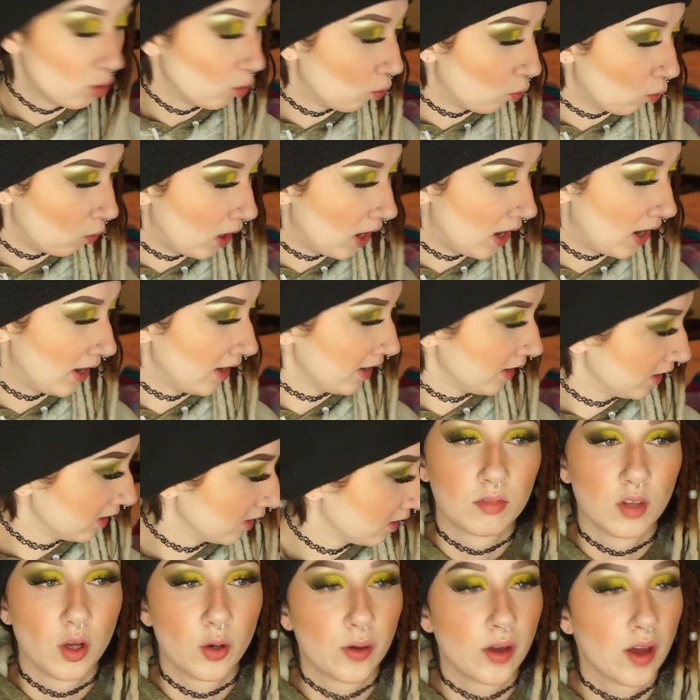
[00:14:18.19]
Why?
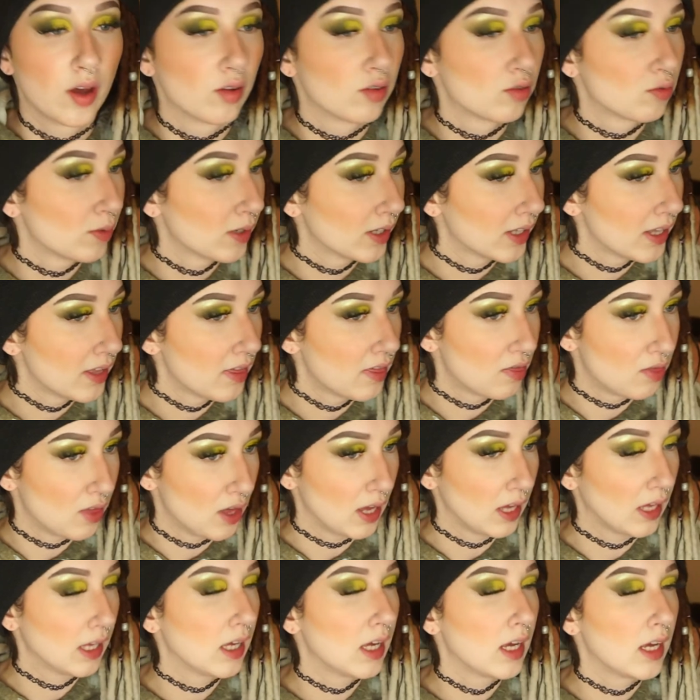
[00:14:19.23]
Okay, I was really
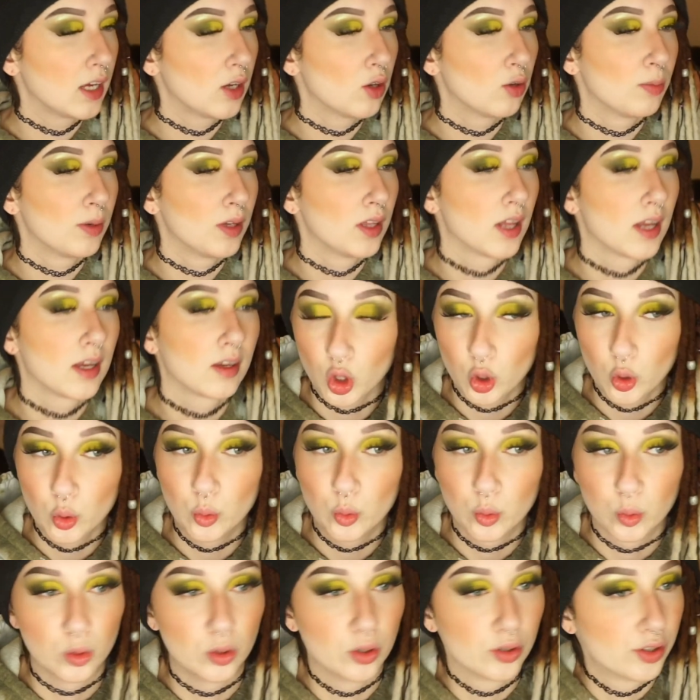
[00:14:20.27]
thinking it'd be like
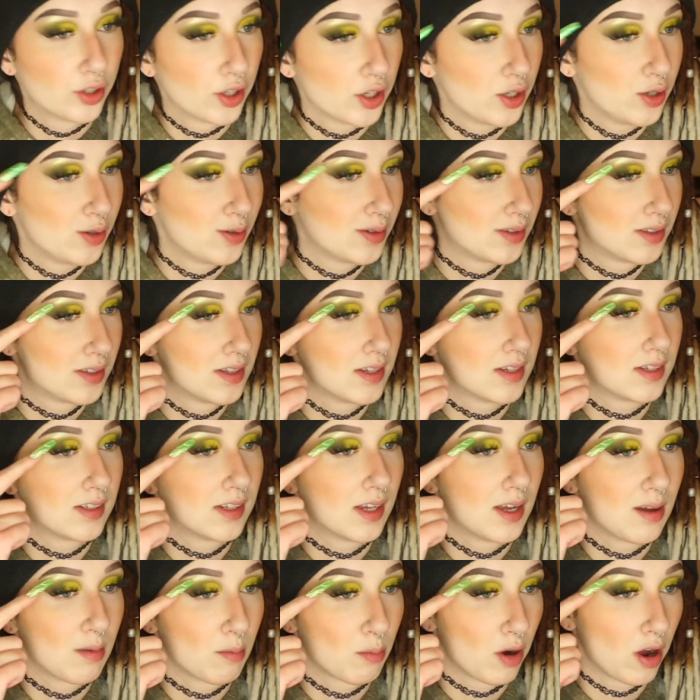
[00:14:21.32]
cool to use the
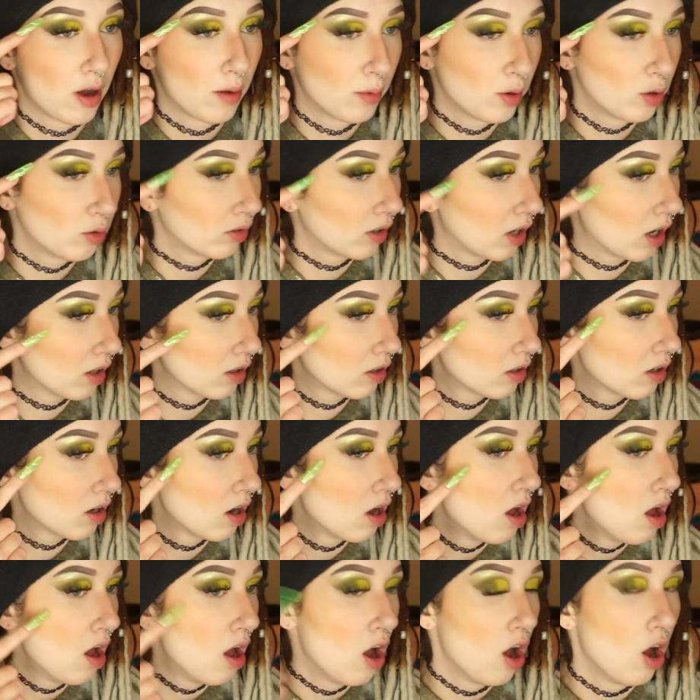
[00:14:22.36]
same brow bone color
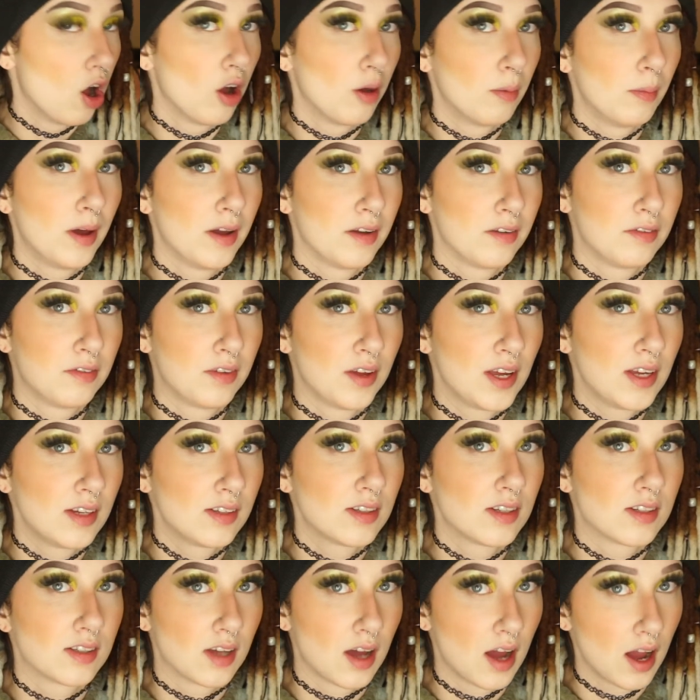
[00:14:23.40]
on my
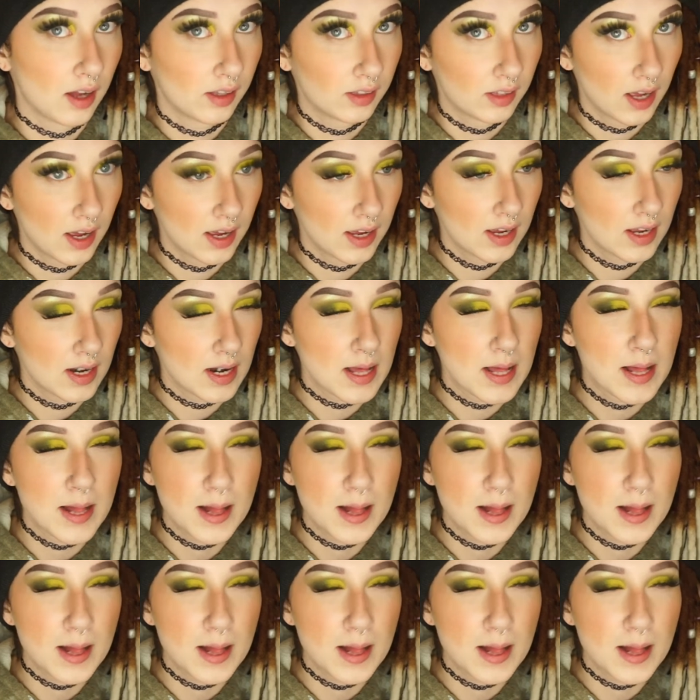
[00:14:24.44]
face as a highlight.